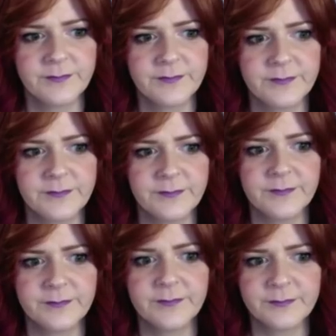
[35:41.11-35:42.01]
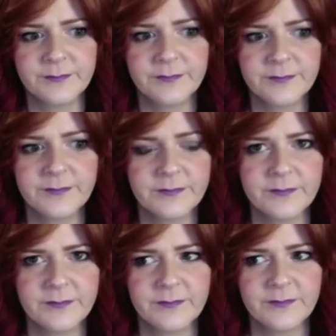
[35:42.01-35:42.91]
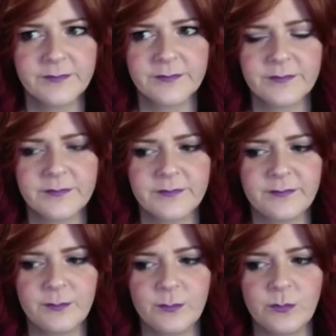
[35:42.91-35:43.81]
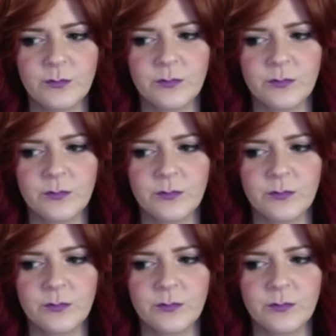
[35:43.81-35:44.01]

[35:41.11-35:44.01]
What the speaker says: (silent)